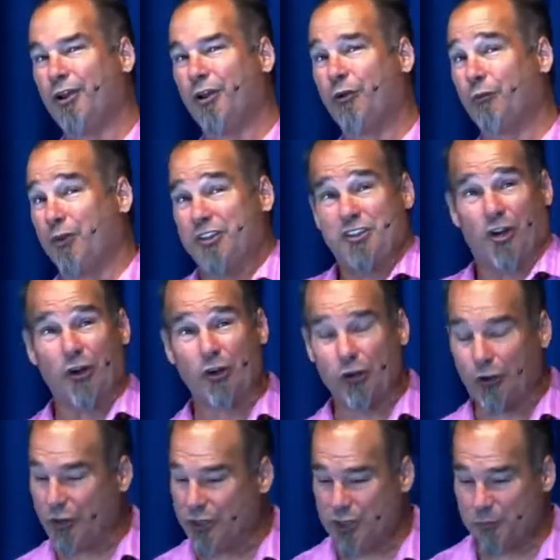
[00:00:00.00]

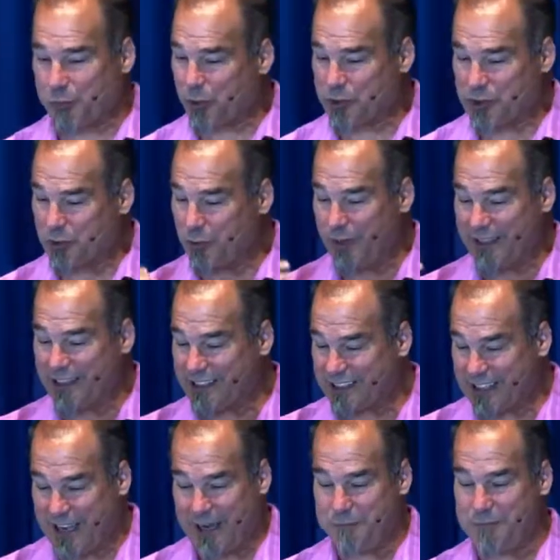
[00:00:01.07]
return to pursuing the
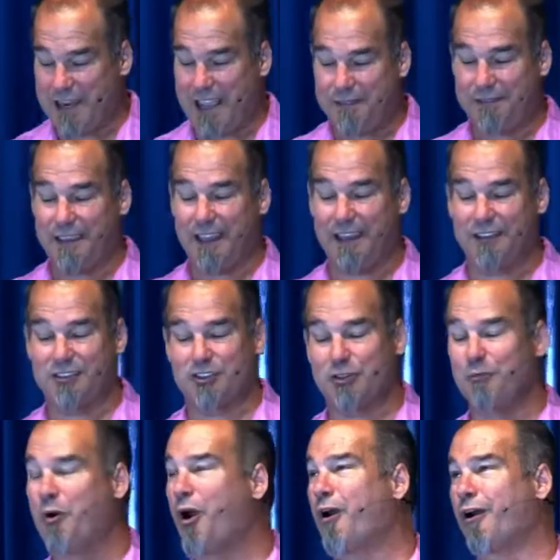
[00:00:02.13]
same dead things
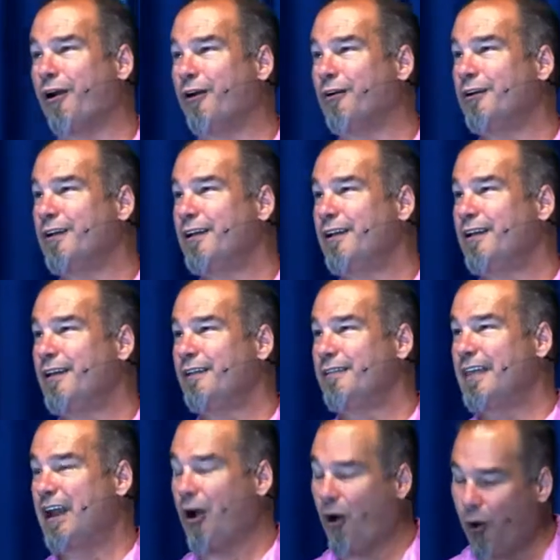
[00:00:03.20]
tomorrow
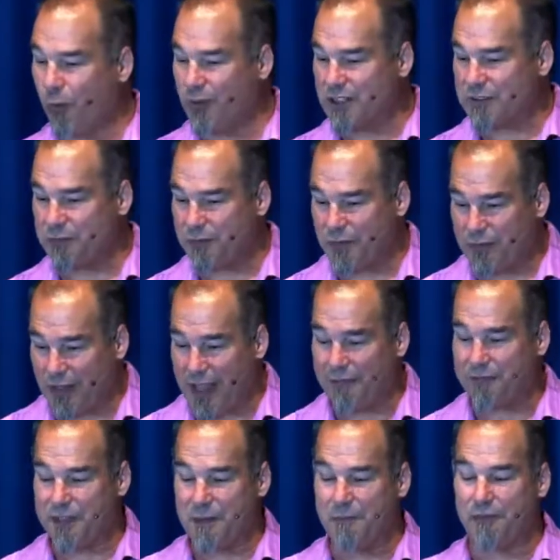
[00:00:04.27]
that always
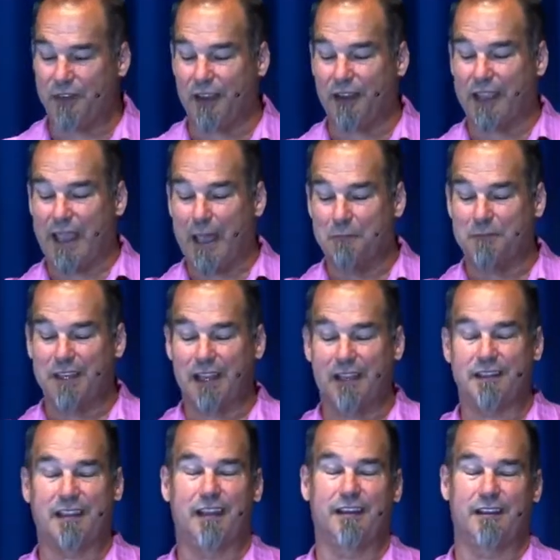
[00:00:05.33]
left them feeling empty
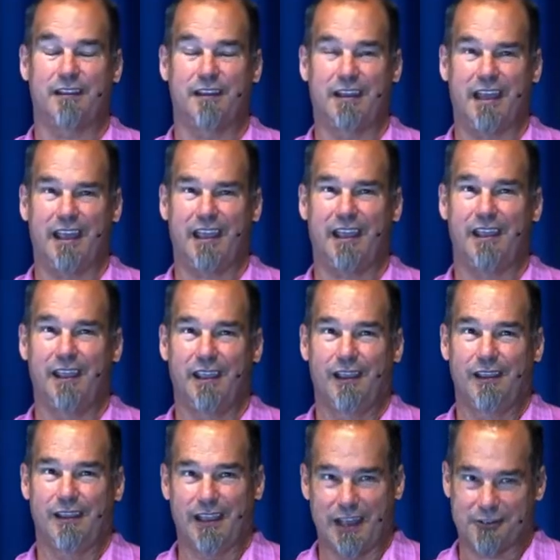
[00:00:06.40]
at the end of the day
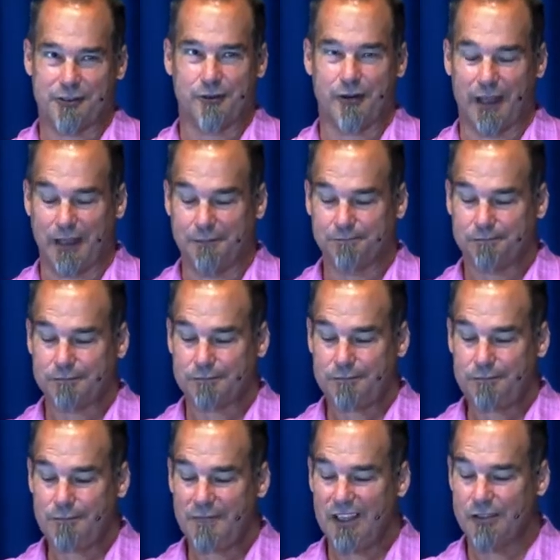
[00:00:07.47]
yesterday?
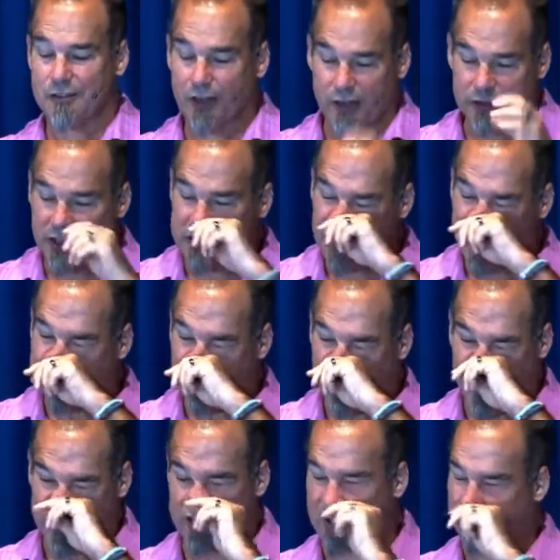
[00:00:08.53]
So here's a tough
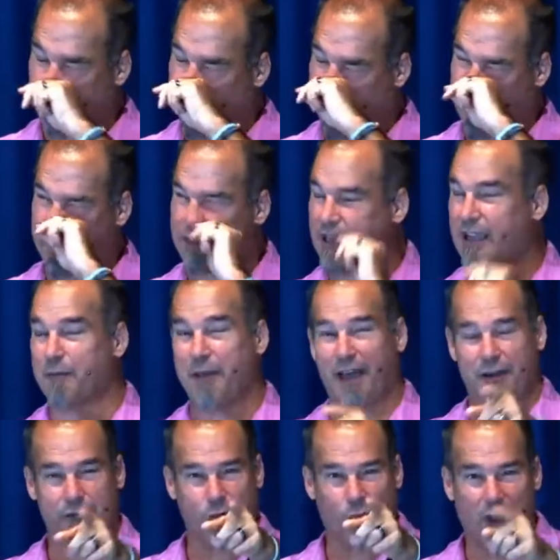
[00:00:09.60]
question for you to think about.
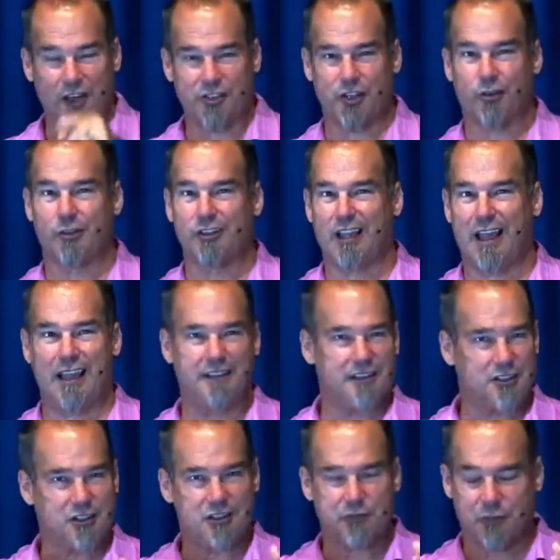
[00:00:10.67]
If you're watching online,
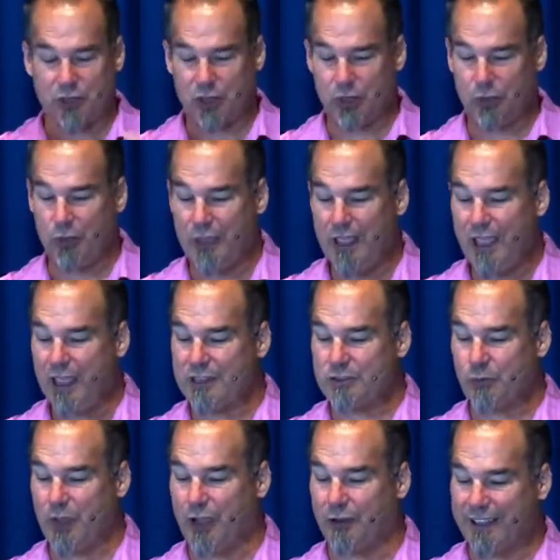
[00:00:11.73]
this is for you as
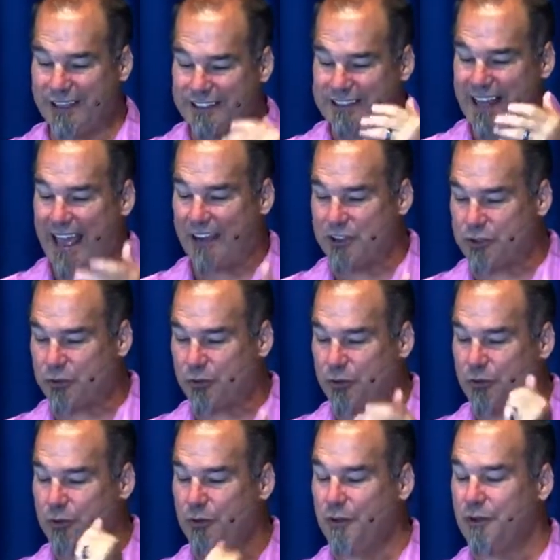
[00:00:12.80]
well. Is that
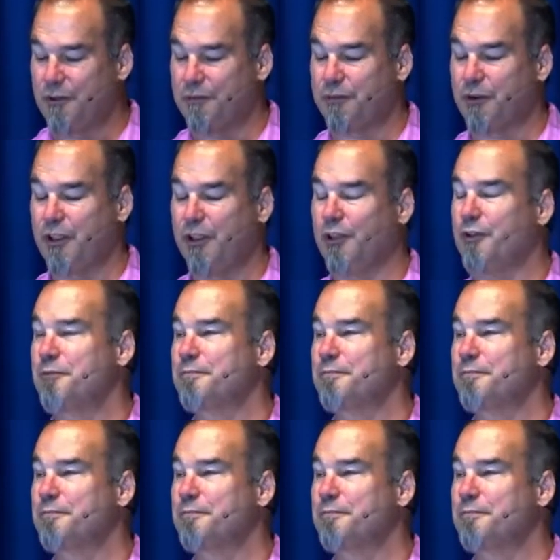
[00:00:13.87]
true for you?